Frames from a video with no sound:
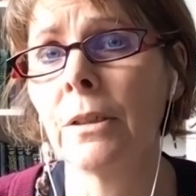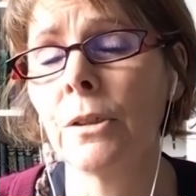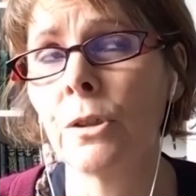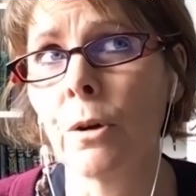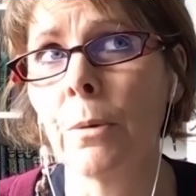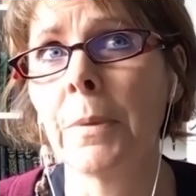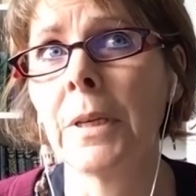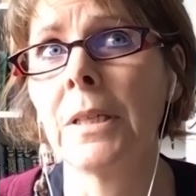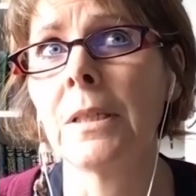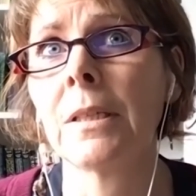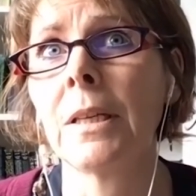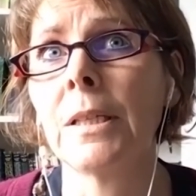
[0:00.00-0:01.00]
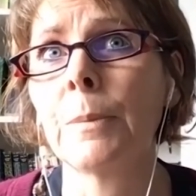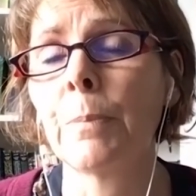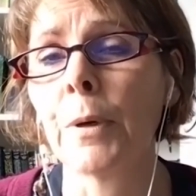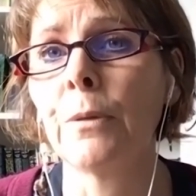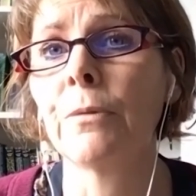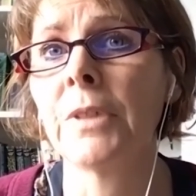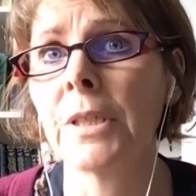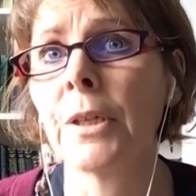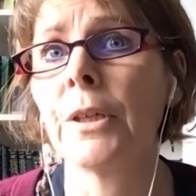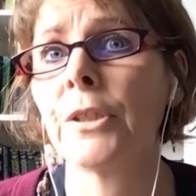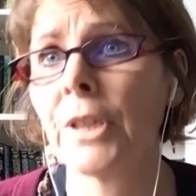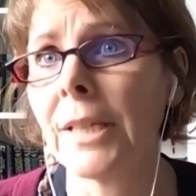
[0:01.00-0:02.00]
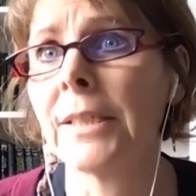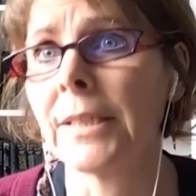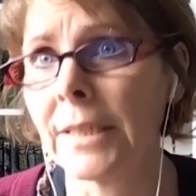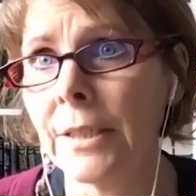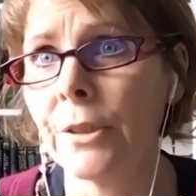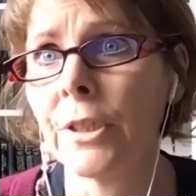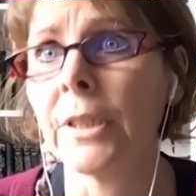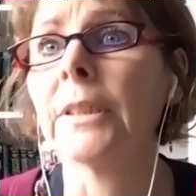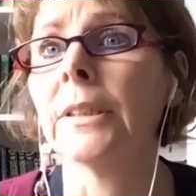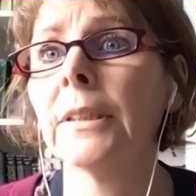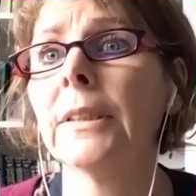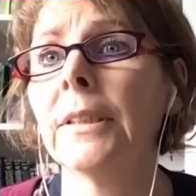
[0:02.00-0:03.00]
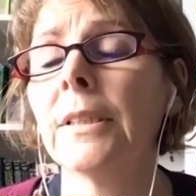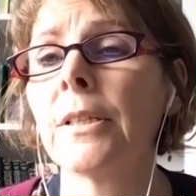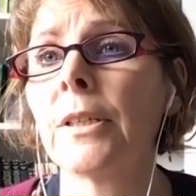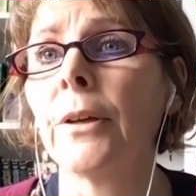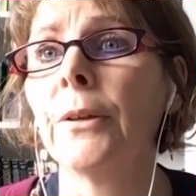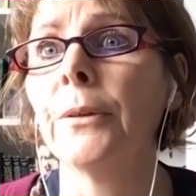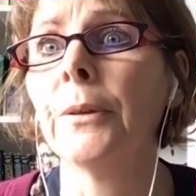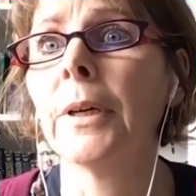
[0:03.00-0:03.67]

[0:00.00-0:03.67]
job is both research and teaching. So